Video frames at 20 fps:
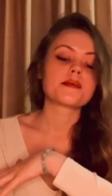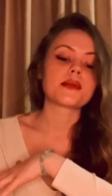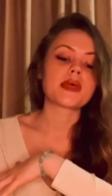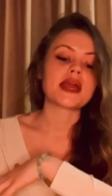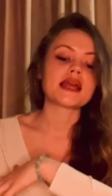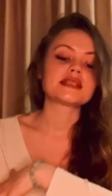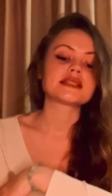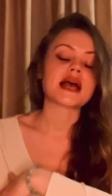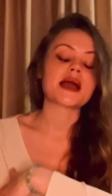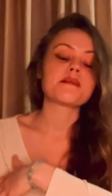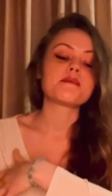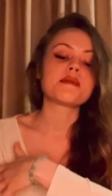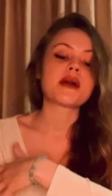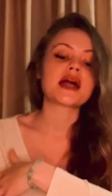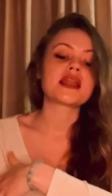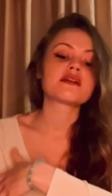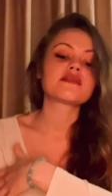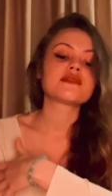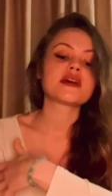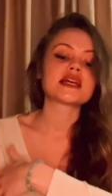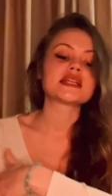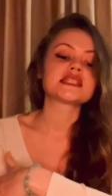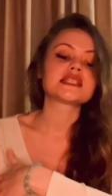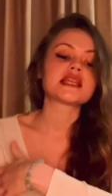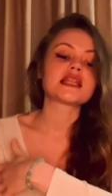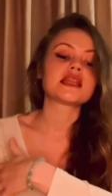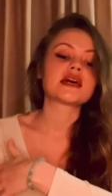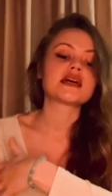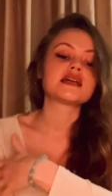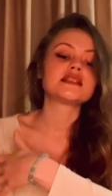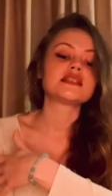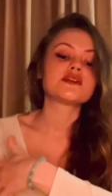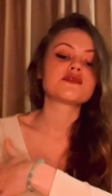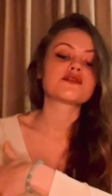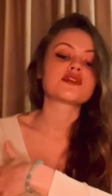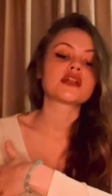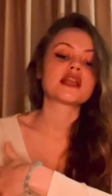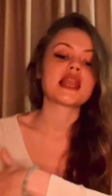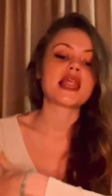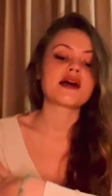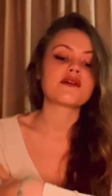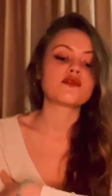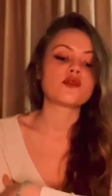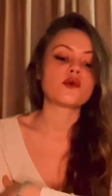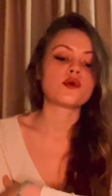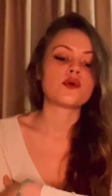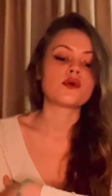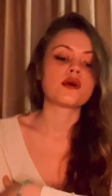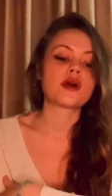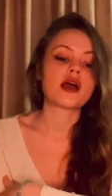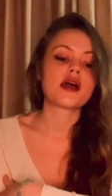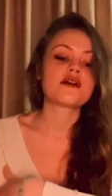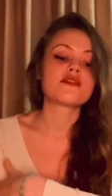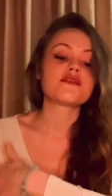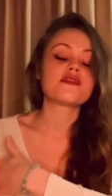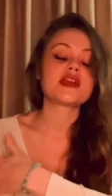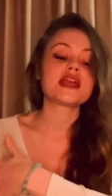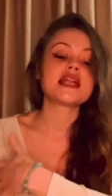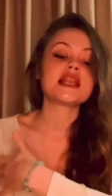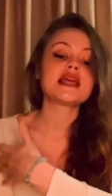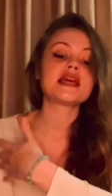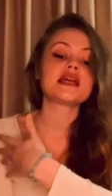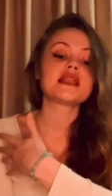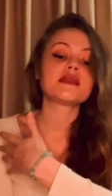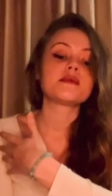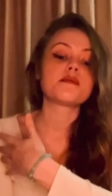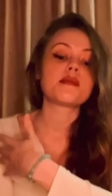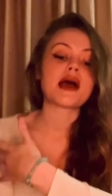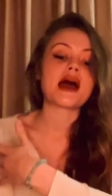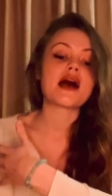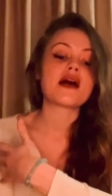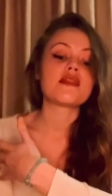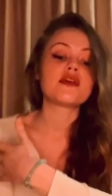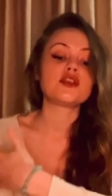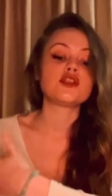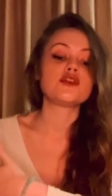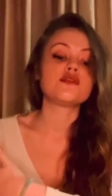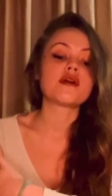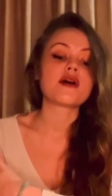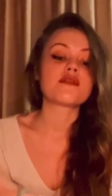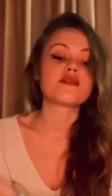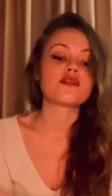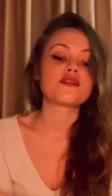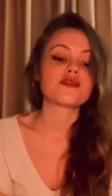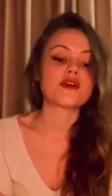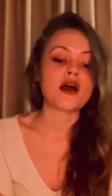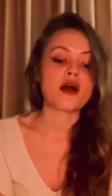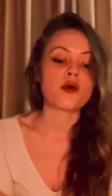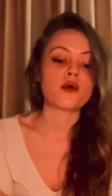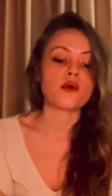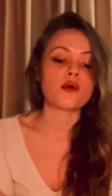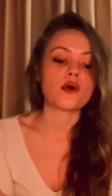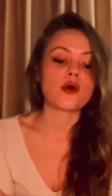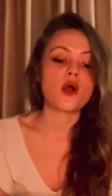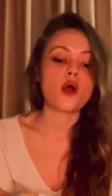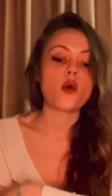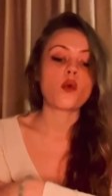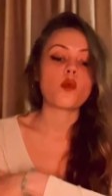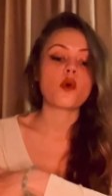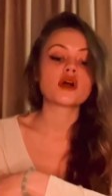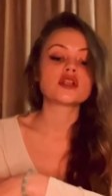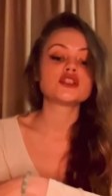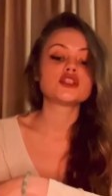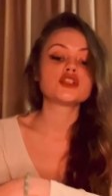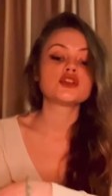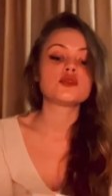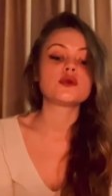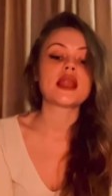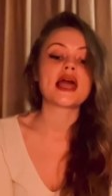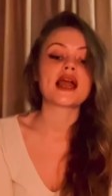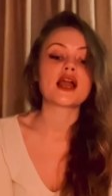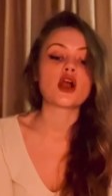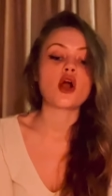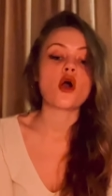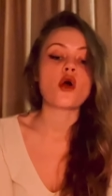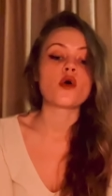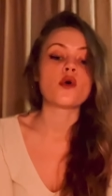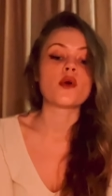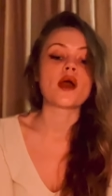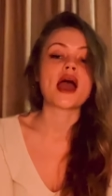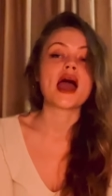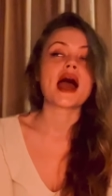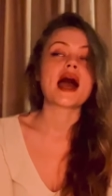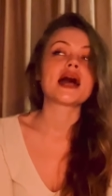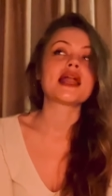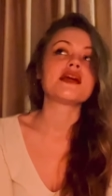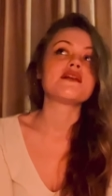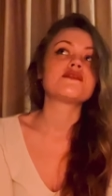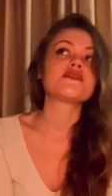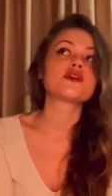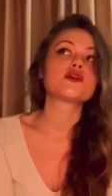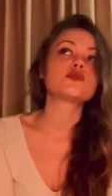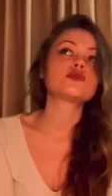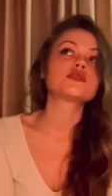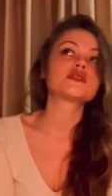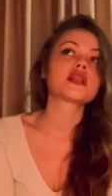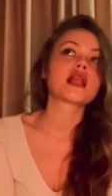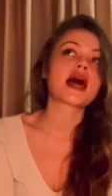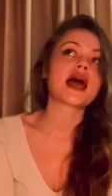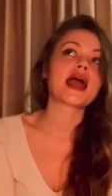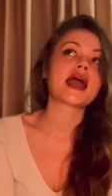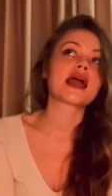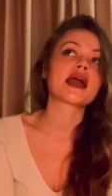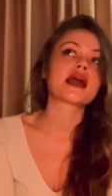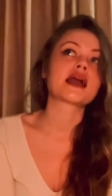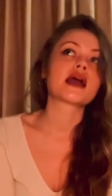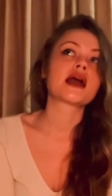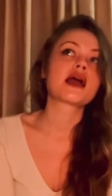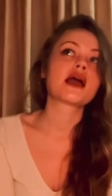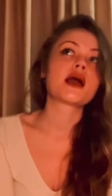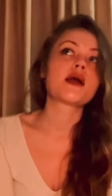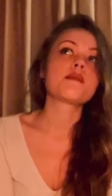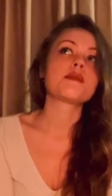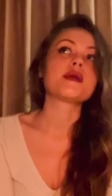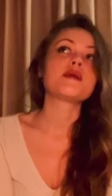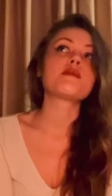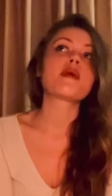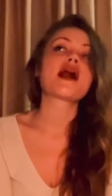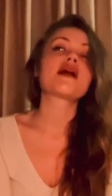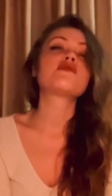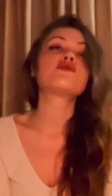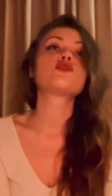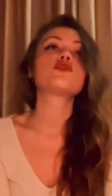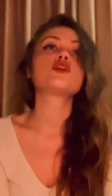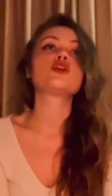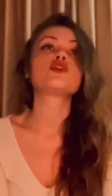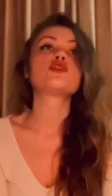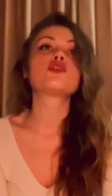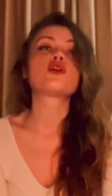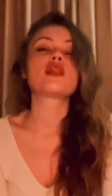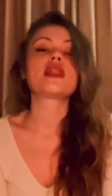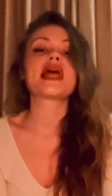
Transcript: it's like manifesting at a different level, feeling better than you've ever felt once you let go. And it feels like, be mindful that you're not